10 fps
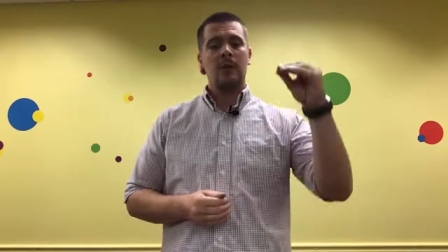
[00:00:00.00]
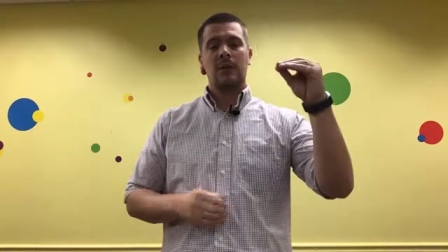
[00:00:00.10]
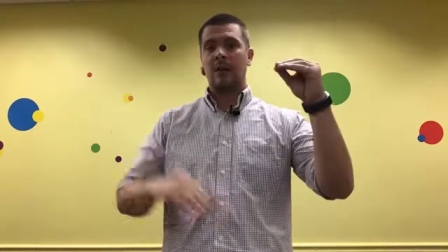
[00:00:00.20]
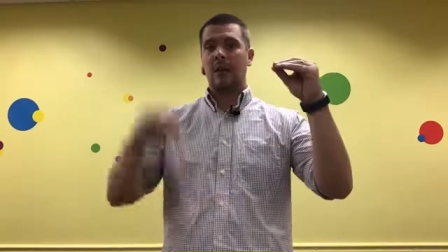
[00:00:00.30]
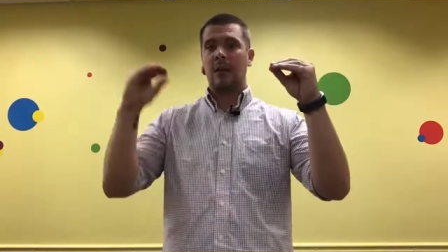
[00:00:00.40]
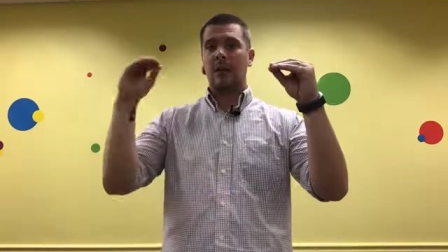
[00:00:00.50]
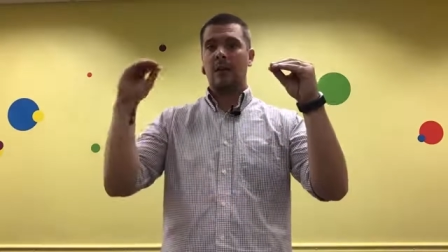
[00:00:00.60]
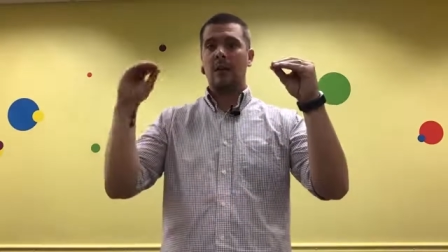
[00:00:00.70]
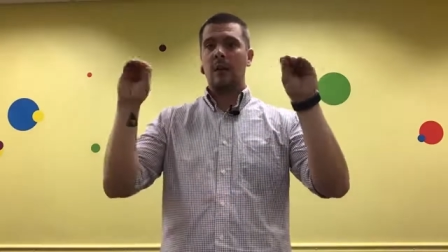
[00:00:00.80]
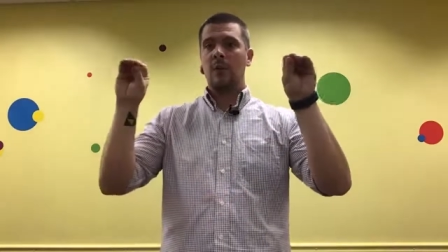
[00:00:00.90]
So you take
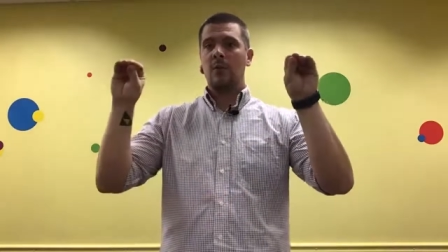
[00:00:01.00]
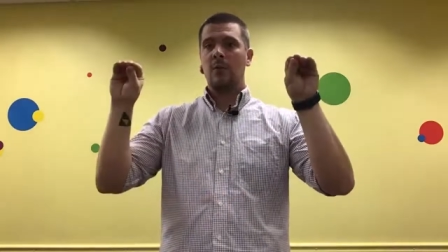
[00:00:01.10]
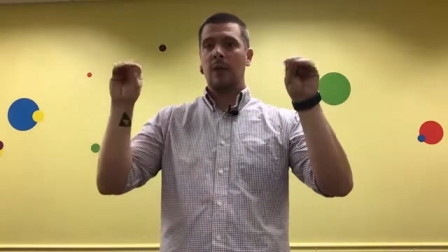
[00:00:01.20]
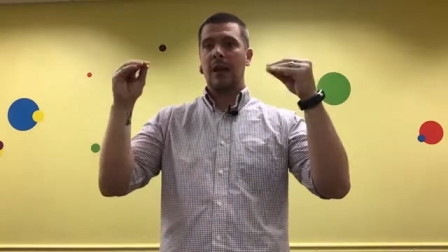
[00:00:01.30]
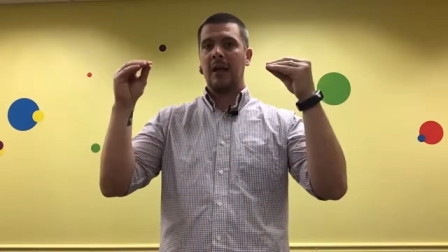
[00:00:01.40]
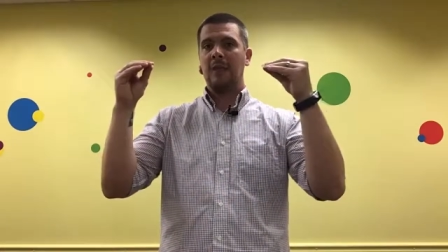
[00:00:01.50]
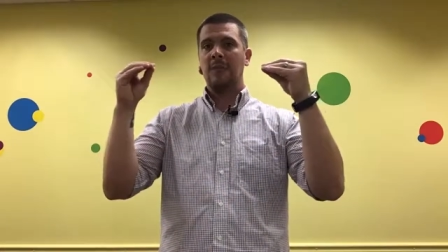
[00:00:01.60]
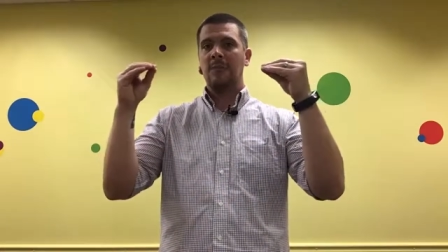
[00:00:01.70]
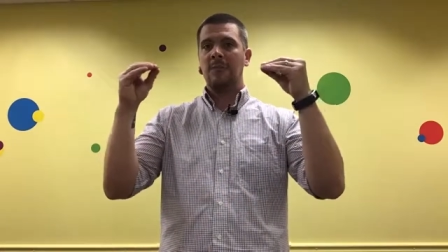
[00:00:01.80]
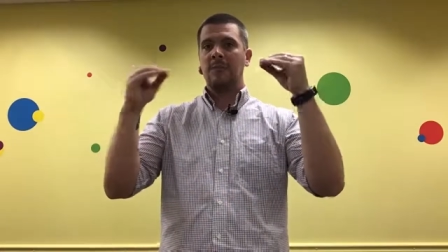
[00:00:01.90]
your two
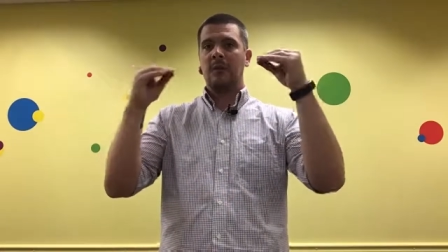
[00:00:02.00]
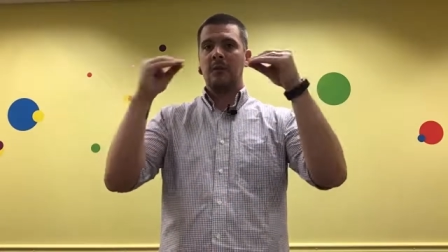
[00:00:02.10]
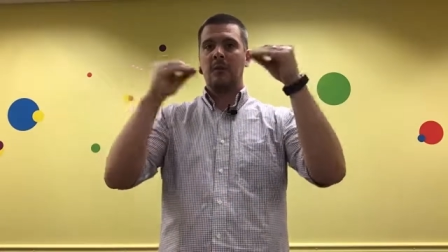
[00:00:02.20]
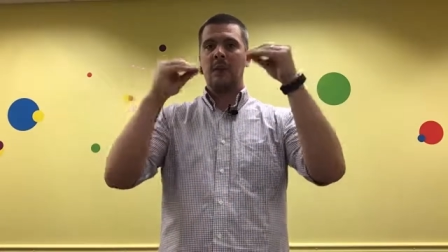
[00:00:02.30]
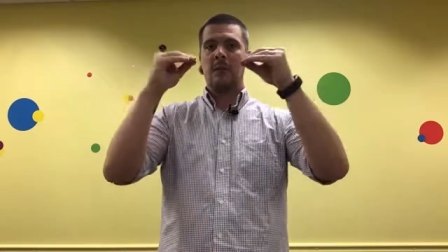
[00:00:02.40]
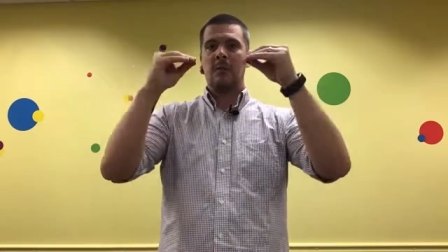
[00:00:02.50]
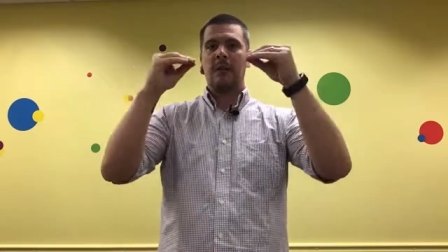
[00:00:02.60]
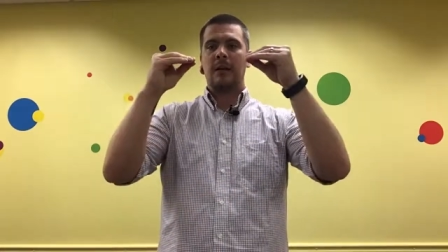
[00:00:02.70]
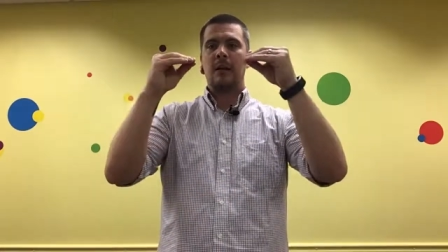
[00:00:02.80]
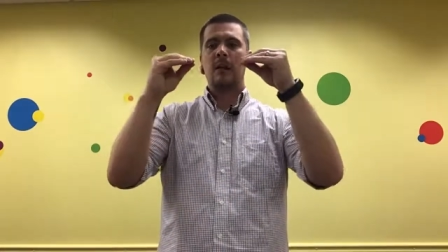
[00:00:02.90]
hands and you make them
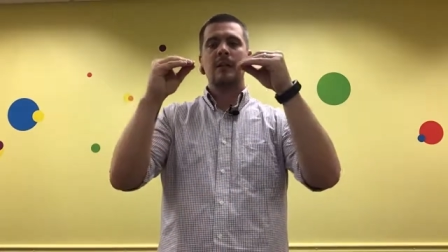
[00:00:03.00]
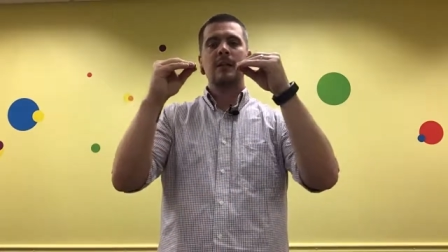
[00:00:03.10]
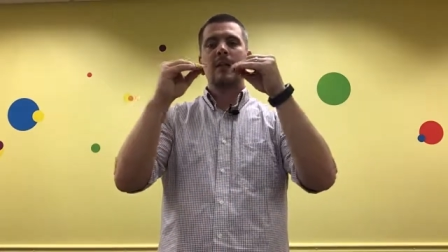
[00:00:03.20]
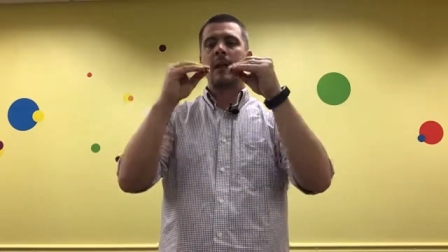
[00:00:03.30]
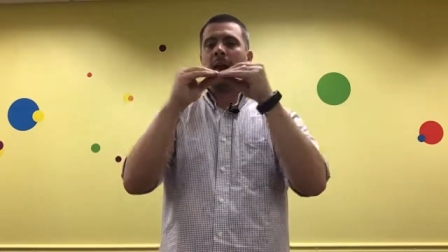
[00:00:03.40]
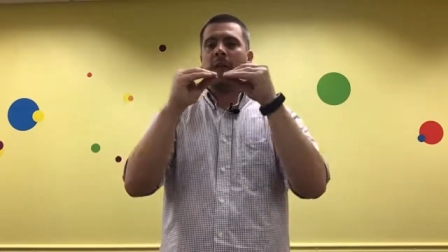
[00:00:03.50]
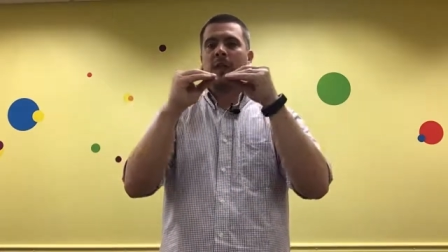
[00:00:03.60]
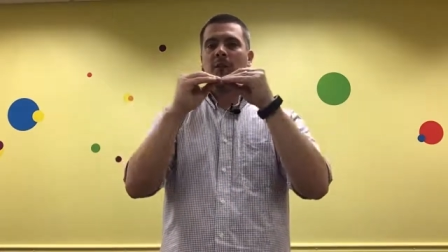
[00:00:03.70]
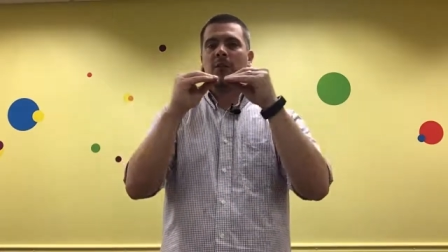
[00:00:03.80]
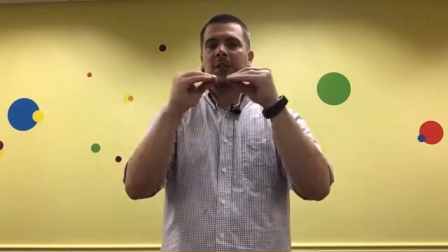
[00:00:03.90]
like ducks, and
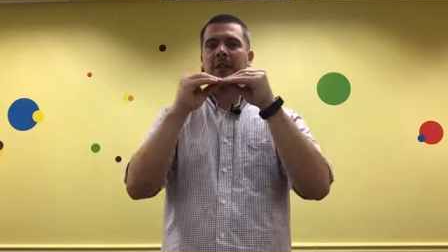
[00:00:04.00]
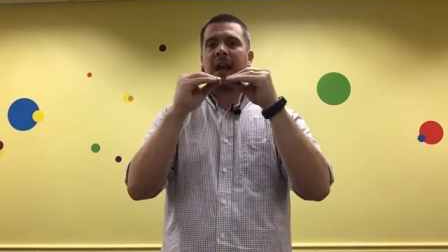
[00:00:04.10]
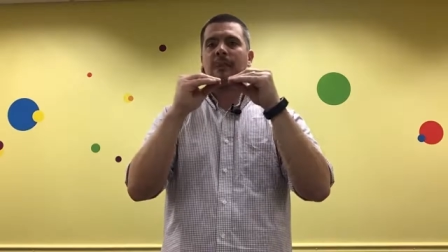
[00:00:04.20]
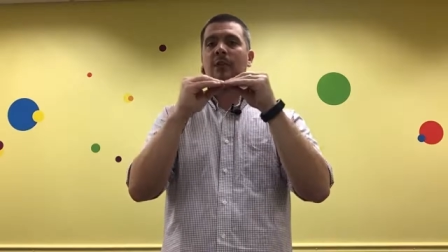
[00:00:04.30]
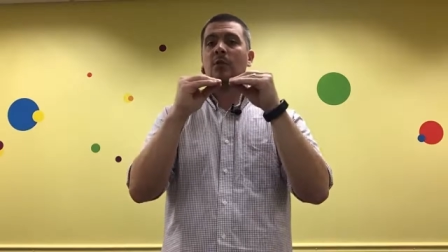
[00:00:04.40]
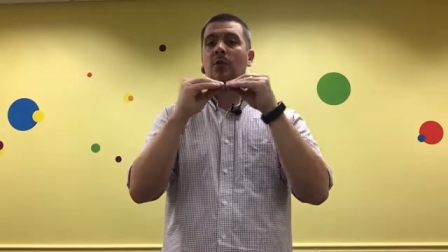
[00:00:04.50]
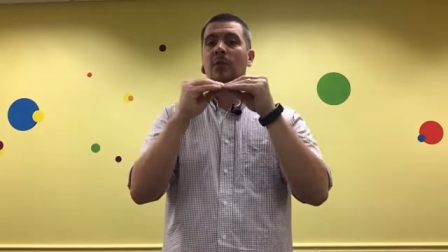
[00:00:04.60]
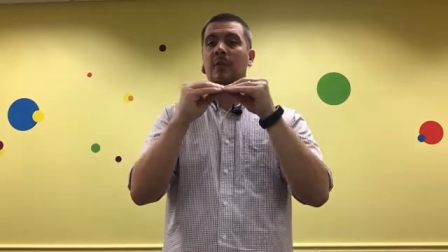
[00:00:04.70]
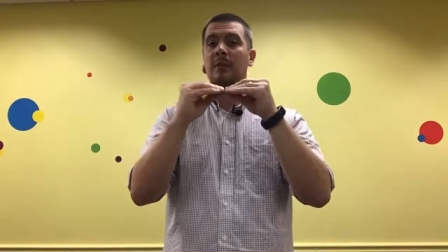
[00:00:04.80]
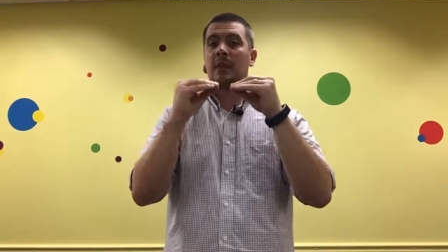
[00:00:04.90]
then you just tap the two of
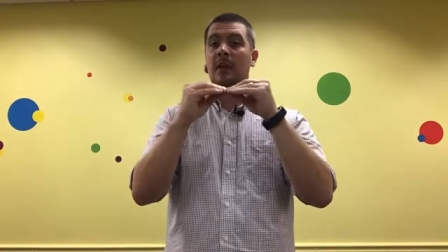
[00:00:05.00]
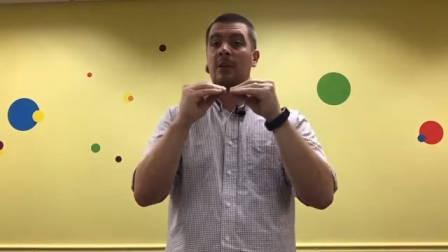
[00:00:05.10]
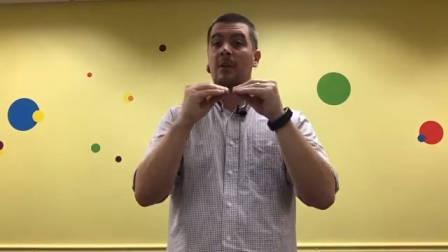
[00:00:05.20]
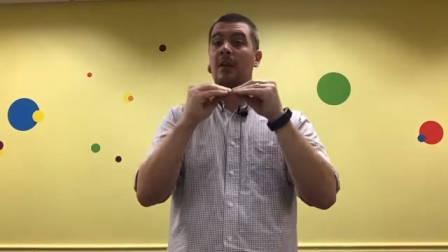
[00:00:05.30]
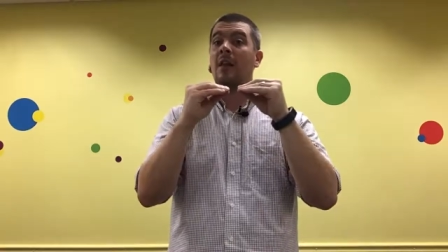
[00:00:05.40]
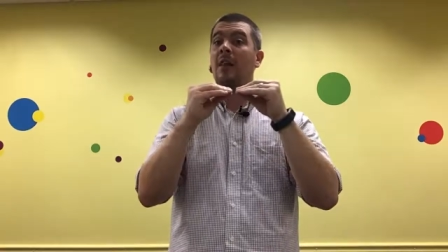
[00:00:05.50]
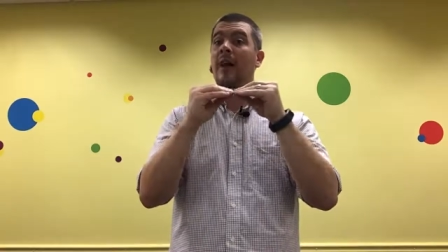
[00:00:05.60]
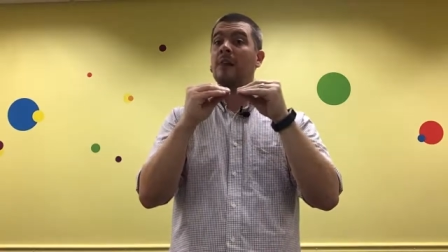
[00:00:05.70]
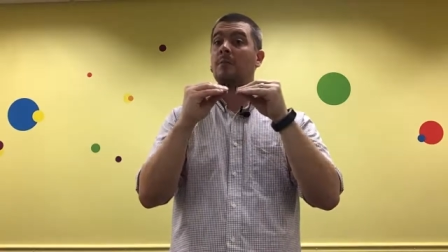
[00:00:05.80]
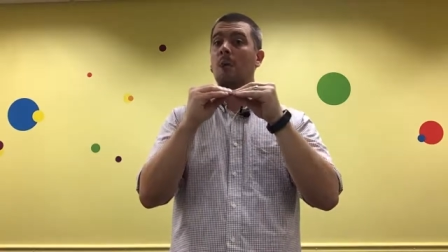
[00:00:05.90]
them together.
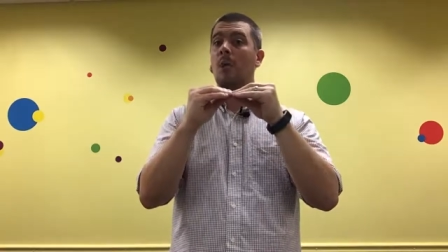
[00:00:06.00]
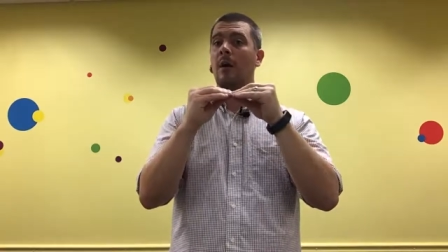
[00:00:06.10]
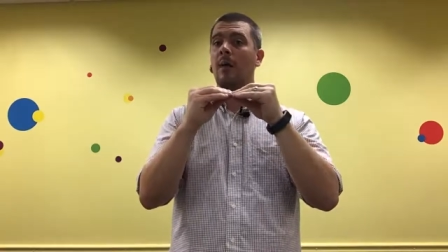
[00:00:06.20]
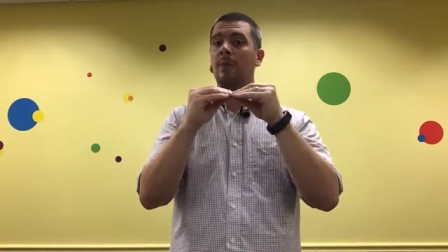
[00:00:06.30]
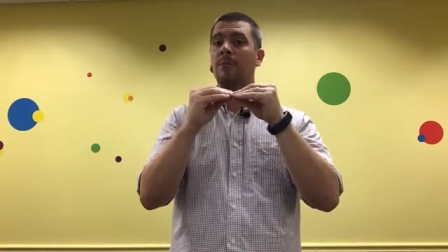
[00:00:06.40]
That's more.